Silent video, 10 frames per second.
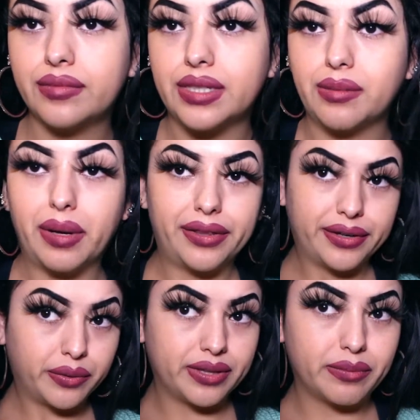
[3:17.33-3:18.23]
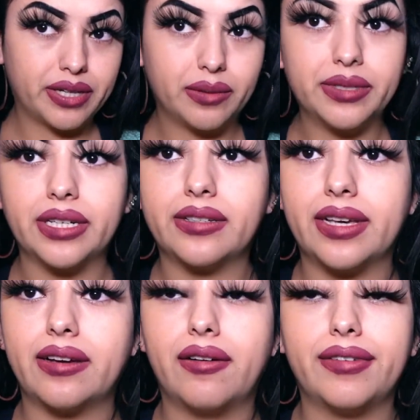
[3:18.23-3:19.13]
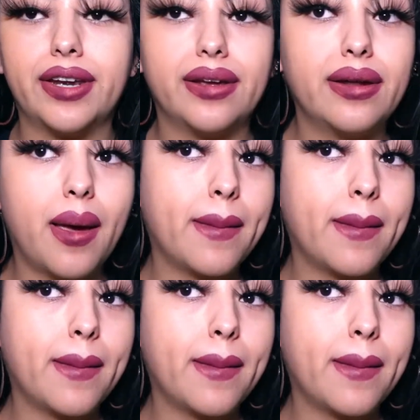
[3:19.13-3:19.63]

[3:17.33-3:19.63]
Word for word: Does it bother anyone that my lipstick's like all faded?